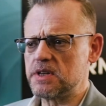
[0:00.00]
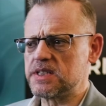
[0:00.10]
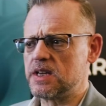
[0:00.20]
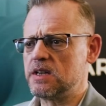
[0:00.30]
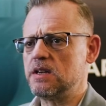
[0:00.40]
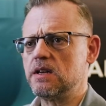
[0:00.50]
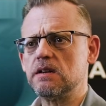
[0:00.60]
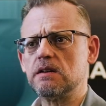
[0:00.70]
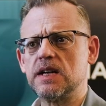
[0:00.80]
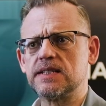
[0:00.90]
As
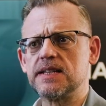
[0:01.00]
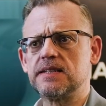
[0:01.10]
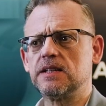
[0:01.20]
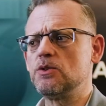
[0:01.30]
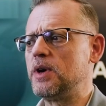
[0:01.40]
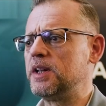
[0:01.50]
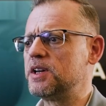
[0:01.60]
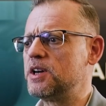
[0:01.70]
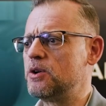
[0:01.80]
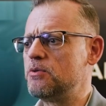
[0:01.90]
I said a while
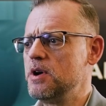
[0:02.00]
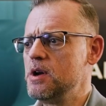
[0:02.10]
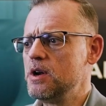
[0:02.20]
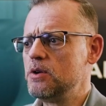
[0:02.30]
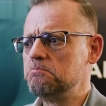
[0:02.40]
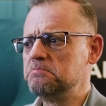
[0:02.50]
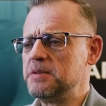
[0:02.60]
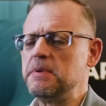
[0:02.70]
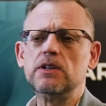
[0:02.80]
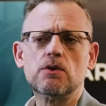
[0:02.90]
ago,
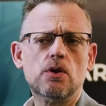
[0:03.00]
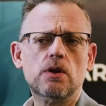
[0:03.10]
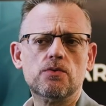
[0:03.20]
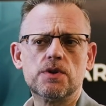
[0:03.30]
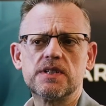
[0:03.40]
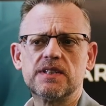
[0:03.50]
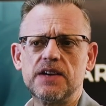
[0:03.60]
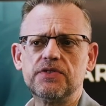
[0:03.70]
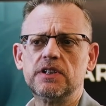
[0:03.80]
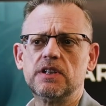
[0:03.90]
the main goal was
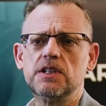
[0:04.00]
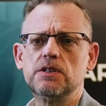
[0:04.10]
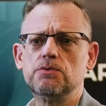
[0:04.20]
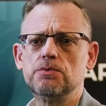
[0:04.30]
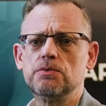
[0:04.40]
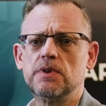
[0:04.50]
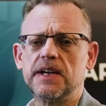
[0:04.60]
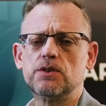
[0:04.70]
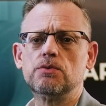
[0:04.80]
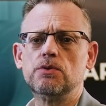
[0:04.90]
definitely to
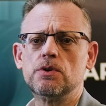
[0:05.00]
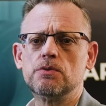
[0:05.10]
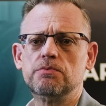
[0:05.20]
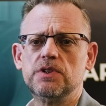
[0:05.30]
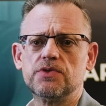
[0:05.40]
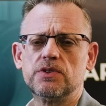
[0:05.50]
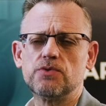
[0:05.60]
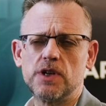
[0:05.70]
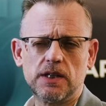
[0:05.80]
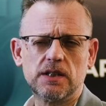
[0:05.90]
get to know different
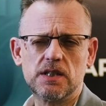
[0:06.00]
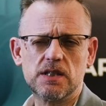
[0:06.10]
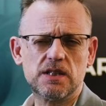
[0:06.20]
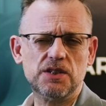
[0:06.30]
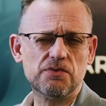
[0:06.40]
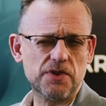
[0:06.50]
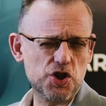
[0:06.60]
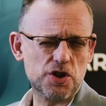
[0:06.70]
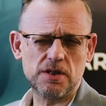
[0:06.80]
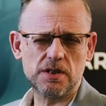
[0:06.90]
realities,
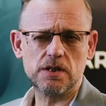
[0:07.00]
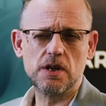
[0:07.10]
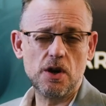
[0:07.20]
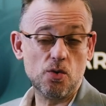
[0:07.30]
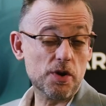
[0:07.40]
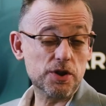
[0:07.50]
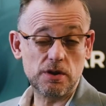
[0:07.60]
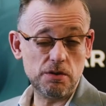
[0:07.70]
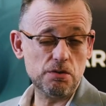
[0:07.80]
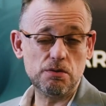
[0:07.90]
innovations,
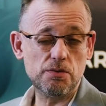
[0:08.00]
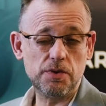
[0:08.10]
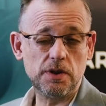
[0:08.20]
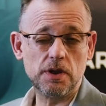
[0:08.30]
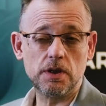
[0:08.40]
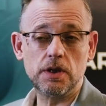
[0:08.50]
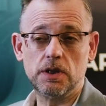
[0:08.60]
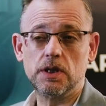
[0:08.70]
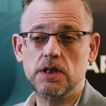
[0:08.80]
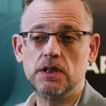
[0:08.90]
what's new in the
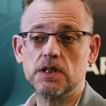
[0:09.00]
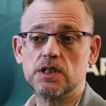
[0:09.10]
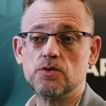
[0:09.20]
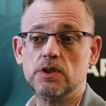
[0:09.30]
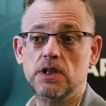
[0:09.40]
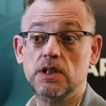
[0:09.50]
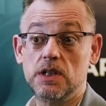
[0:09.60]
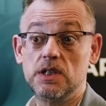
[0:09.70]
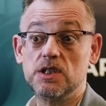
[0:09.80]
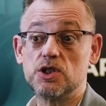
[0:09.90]

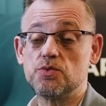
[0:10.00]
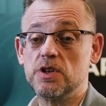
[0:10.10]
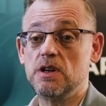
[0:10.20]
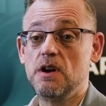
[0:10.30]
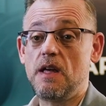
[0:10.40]
industry,